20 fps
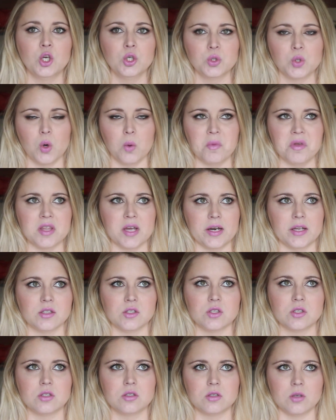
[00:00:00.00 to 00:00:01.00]
told me that
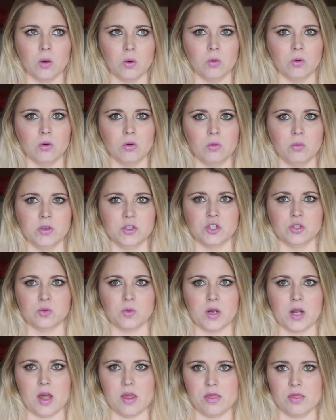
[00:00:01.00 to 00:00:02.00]
it's Soul, which is
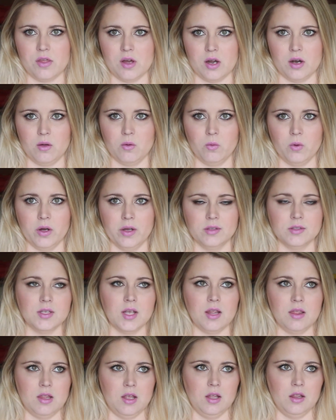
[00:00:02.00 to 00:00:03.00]
what I thought it was,
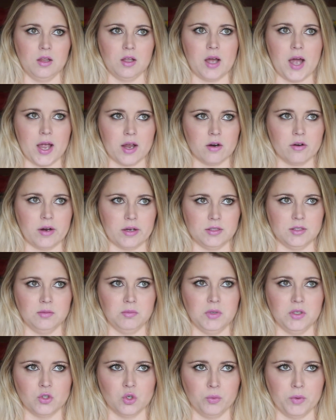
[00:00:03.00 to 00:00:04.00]
and then the guy corrected
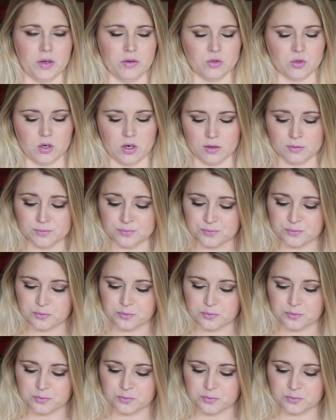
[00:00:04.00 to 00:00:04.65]
me and told me I was wrong.